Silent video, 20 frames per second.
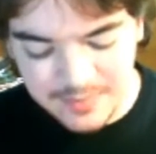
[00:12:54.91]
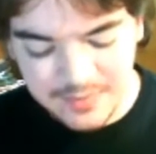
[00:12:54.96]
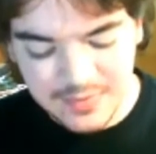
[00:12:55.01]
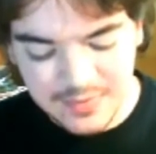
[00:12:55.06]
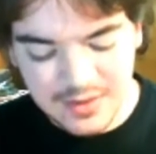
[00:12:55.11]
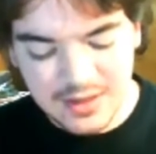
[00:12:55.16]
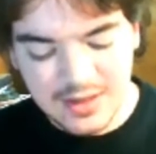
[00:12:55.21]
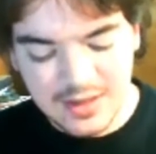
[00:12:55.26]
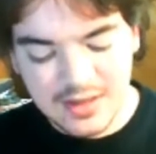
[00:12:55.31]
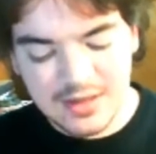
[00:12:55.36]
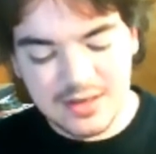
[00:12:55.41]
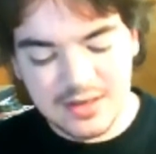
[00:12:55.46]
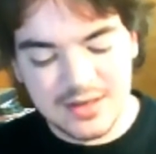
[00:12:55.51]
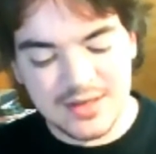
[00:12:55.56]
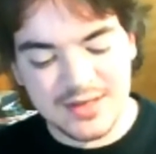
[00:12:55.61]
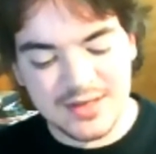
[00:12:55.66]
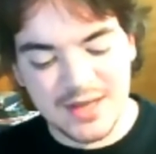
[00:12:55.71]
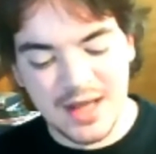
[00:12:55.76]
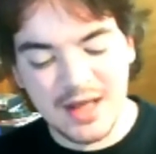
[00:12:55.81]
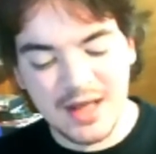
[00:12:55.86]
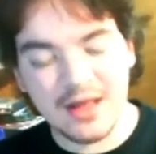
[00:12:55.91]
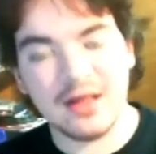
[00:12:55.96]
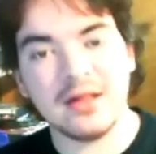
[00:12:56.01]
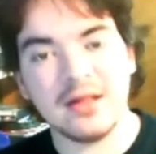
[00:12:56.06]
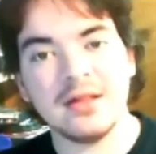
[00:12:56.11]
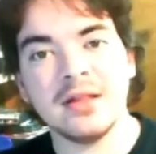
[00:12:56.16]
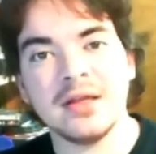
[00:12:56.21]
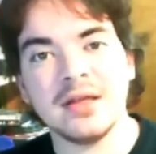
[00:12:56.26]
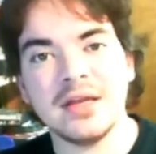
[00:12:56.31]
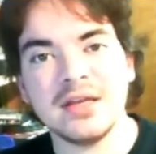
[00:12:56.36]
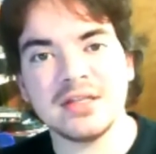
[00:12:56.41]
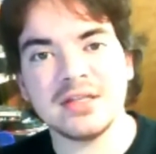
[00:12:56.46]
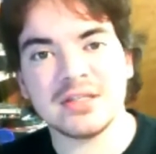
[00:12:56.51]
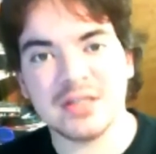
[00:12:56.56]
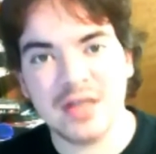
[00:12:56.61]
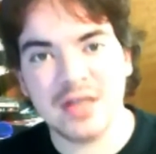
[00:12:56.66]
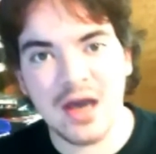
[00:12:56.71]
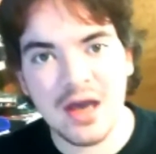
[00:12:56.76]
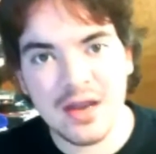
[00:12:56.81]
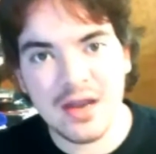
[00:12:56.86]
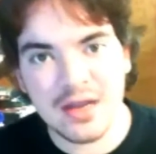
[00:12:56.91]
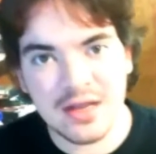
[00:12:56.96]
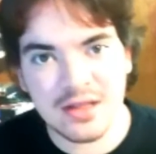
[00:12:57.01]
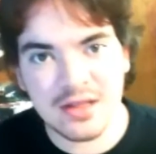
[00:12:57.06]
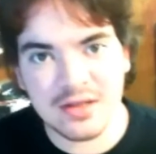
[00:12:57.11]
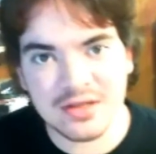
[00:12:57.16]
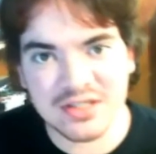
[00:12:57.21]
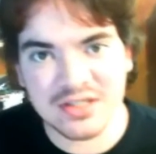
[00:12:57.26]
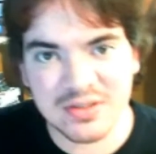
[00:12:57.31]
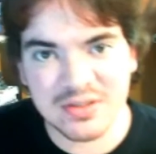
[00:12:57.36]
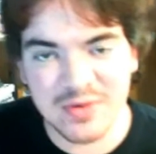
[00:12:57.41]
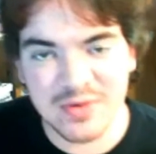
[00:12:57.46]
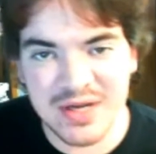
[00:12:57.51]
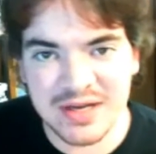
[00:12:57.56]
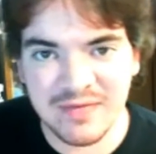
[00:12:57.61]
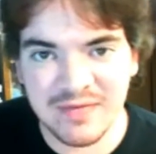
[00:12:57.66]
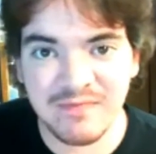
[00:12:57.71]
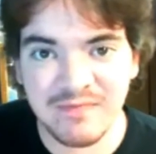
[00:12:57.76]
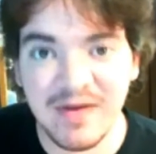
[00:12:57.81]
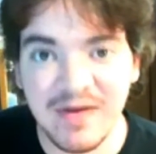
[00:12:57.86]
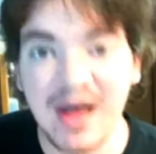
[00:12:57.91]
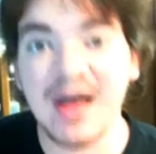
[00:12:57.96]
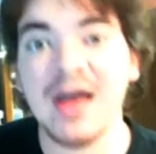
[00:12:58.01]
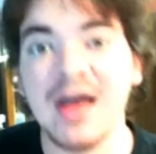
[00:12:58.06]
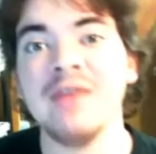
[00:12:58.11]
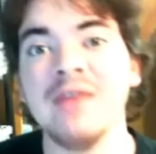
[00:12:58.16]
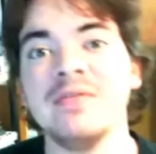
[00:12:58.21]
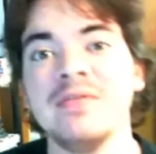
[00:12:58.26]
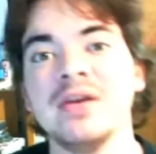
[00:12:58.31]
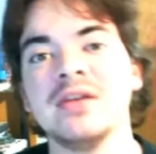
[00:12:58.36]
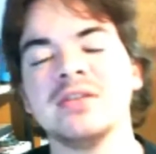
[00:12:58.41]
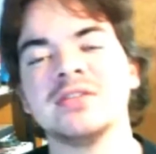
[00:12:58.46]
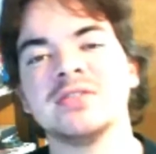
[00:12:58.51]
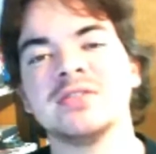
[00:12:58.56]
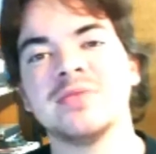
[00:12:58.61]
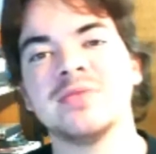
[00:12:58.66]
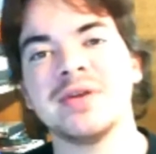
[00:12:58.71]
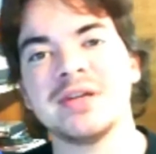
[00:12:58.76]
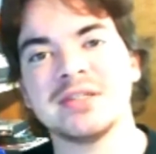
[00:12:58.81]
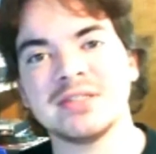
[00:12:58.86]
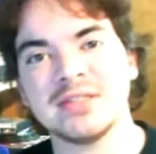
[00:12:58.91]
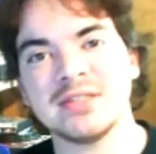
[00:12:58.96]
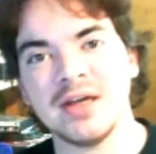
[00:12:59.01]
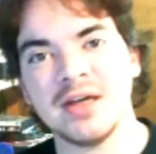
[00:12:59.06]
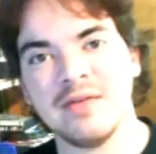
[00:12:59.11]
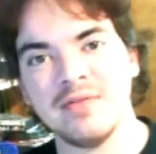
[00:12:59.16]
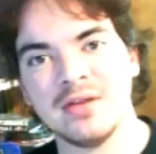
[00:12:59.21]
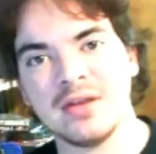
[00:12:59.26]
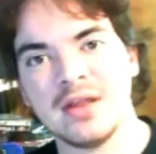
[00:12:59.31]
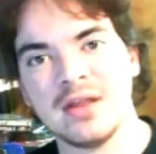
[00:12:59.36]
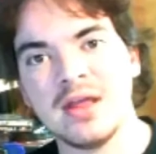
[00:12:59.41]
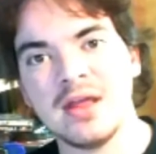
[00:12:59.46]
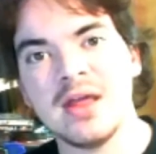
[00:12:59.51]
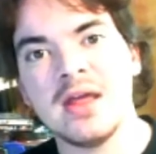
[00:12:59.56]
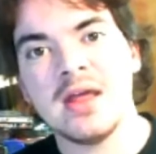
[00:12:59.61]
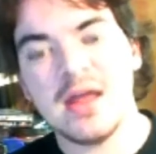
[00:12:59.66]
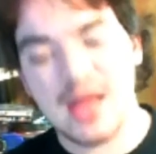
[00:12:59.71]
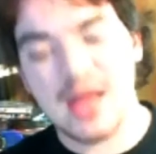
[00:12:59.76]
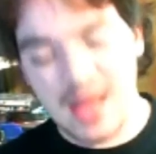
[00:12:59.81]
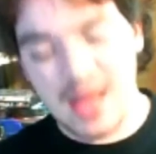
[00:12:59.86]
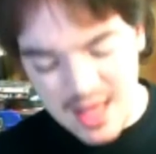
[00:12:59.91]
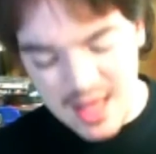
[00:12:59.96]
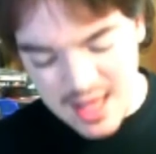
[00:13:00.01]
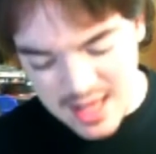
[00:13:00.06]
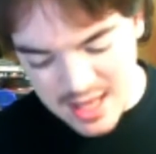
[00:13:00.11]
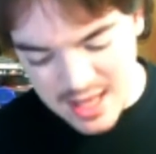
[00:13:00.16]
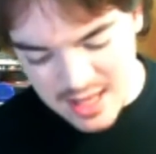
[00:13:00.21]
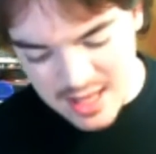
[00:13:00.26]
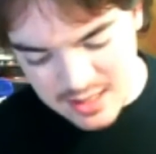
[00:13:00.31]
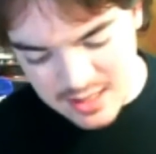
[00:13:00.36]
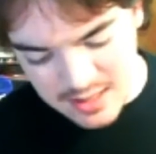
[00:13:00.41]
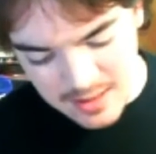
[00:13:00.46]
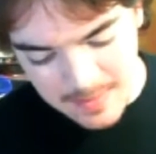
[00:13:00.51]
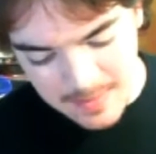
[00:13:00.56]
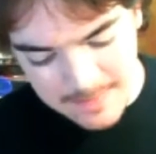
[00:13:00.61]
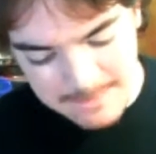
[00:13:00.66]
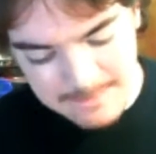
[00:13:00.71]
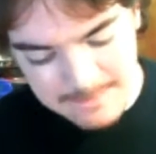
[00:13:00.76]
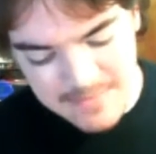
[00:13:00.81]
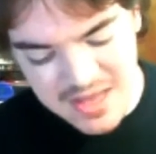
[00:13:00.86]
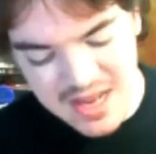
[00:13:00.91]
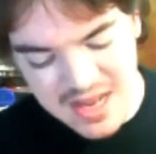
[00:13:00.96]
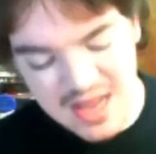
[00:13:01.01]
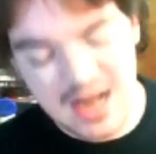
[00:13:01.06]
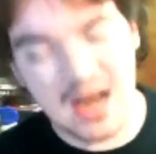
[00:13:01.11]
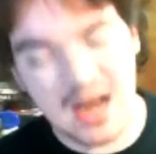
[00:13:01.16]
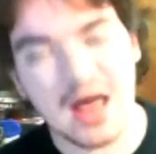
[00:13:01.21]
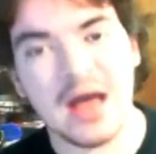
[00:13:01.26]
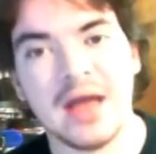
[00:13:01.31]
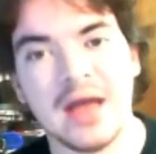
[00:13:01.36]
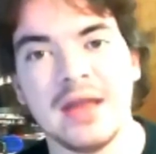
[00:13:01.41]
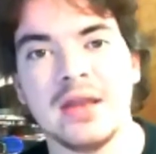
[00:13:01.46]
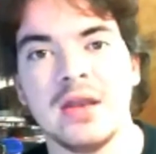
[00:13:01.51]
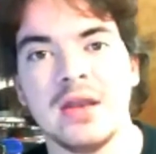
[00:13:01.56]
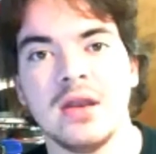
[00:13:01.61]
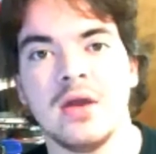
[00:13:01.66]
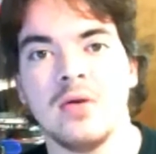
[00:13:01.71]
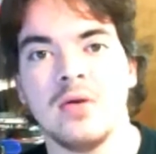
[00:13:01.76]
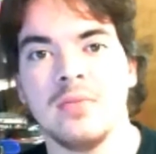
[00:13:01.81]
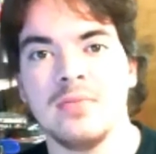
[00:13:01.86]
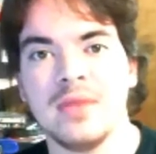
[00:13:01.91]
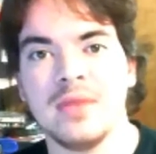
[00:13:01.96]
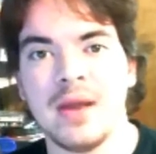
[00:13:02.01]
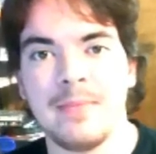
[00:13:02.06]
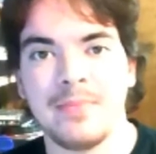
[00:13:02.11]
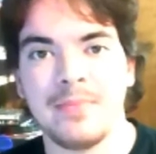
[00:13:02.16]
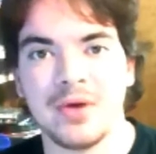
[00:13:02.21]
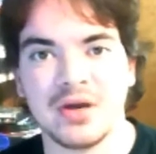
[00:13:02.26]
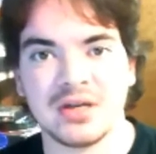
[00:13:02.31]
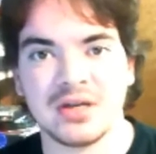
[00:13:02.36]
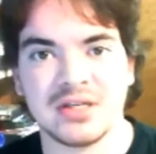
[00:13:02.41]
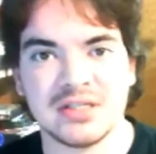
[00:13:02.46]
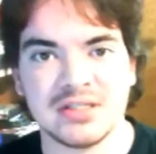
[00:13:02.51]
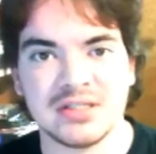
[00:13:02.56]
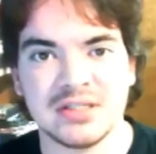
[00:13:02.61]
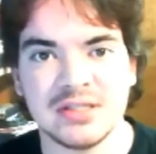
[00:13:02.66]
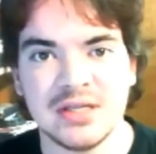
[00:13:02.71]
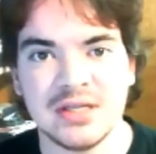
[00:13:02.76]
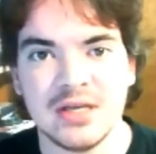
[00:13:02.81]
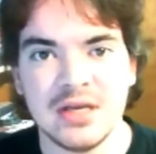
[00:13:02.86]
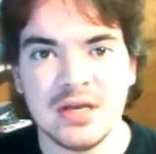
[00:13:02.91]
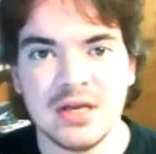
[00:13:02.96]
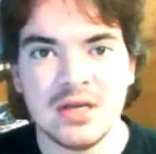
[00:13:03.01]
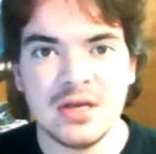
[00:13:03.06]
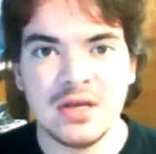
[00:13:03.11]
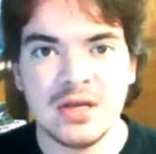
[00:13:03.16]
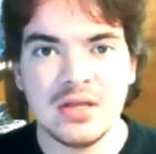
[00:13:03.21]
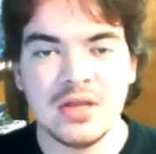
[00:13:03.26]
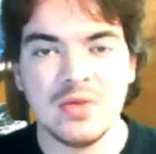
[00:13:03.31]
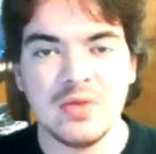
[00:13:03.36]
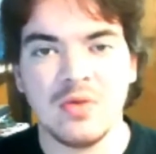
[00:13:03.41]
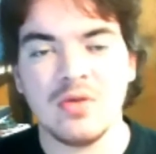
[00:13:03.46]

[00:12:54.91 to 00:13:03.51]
Next up, Dell is cutting their Streak 5, Streak 7, and mini line netbooks.